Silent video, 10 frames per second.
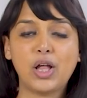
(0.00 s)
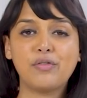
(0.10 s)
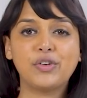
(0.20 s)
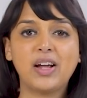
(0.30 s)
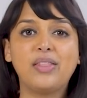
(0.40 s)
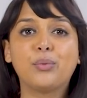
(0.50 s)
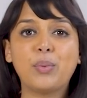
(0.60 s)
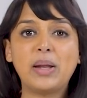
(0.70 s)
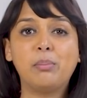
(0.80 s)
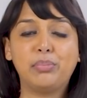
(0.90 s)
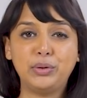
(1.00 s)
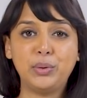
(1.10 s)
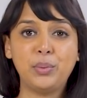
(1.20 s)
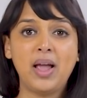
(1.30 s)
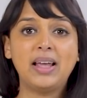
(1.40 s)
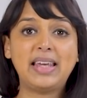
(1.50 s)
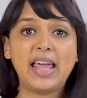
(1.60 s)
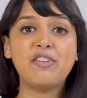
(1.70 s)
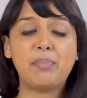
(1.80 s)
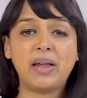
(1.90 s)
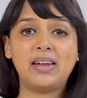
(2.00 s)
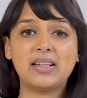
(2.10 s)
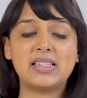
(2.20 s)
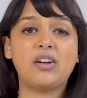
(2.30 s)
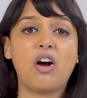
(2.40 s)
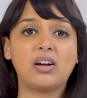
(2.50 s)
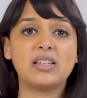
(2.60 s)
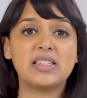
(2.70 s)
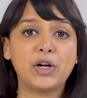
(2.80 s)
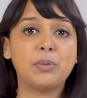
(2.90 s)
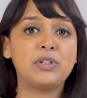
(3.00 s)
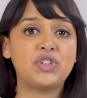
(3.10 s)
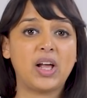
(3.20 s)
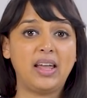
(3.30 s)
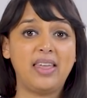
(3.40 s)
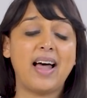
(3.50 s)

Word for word: Glover in the red and blue gave Bendis and artist Sara Pichelli